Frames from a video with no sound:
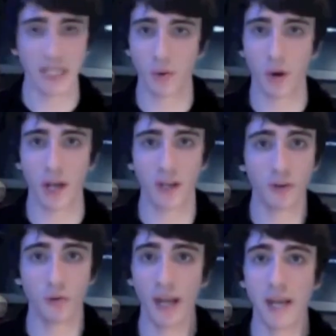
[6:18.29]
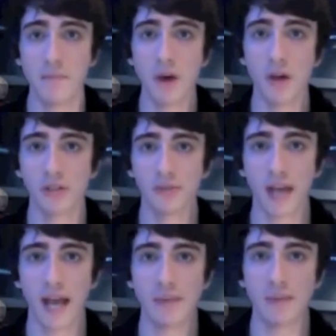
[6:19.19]
quite a great immersive
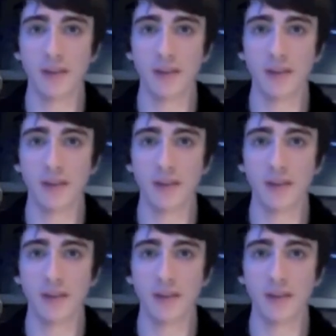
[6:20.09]
game,